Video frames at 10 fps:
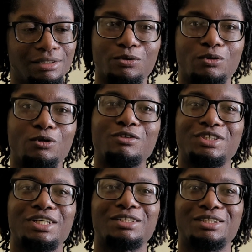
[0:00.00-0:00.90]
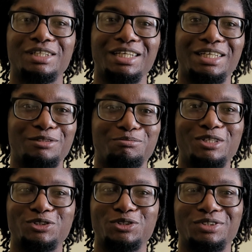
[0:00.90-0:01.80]
all of a sudden he
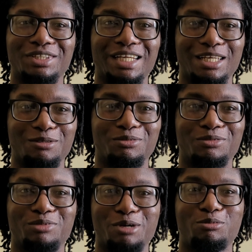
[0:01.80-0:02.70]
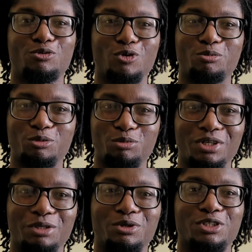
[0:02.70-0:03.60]
mentioned the name Peperomia
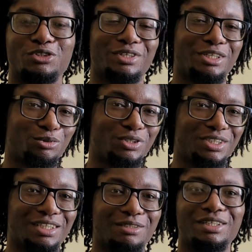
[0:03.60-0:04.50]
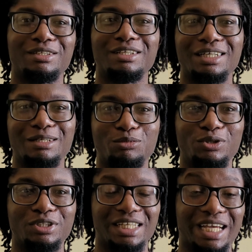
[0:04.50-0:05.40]
polybotria and he
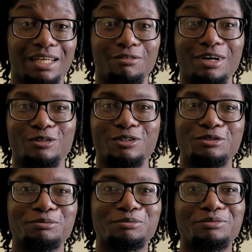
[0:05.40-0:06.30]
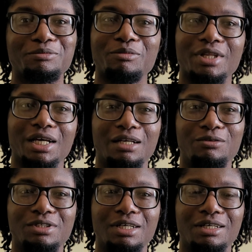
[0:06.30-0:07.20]
pointed Kayla out. And I
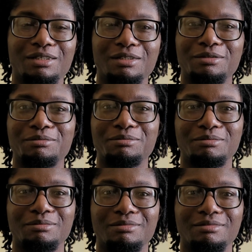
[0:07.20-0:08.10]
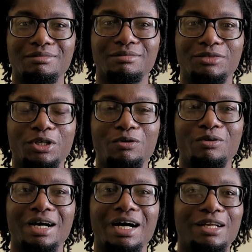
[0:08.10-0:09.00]
was like,
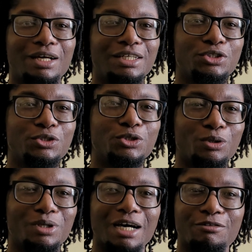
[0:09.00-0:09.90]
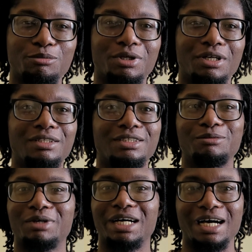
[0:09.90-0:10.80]
I actually don't have a plant in
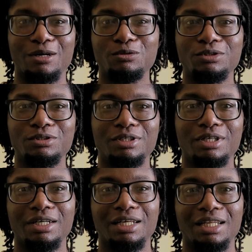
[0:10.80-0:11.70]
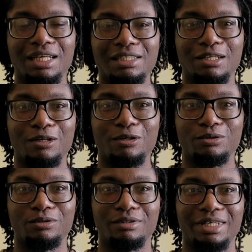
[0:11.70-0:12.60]
my house, let
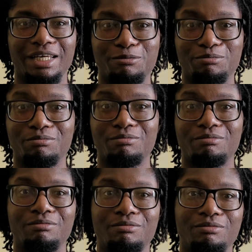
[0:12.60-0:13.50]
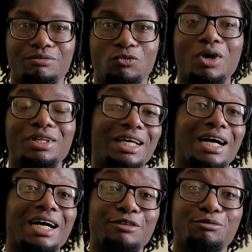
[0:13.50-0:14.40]
alone in one that
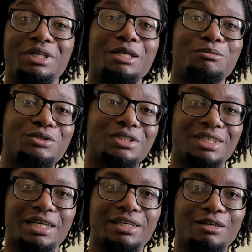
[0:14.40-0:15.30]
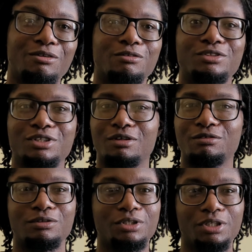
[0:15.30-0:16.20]
I've been able to take care of. So I
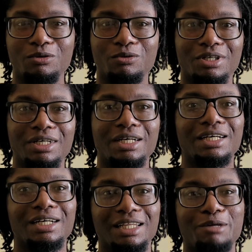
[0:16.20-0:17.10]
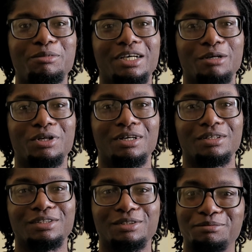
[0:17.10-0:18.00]
thought, you know what, let me get a
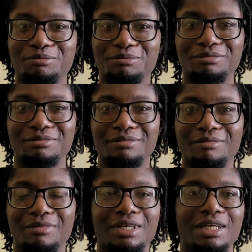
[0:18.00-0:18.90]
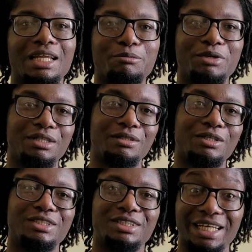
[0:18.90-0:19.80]
plant and let me
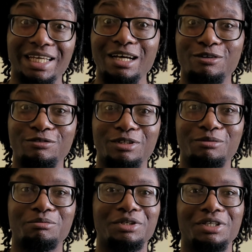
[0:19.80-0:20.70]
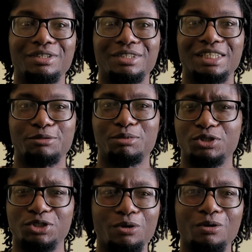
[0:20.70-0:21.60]
learn to take care of it, because it's been
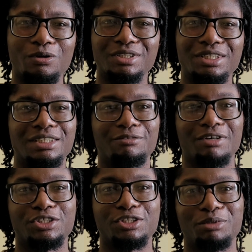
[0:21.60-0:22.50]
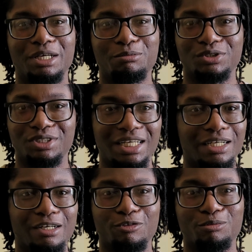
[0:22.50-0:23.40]
so long since I've actually been able to take
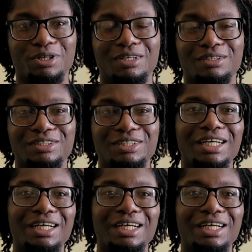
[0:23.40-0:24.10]
care of a plant,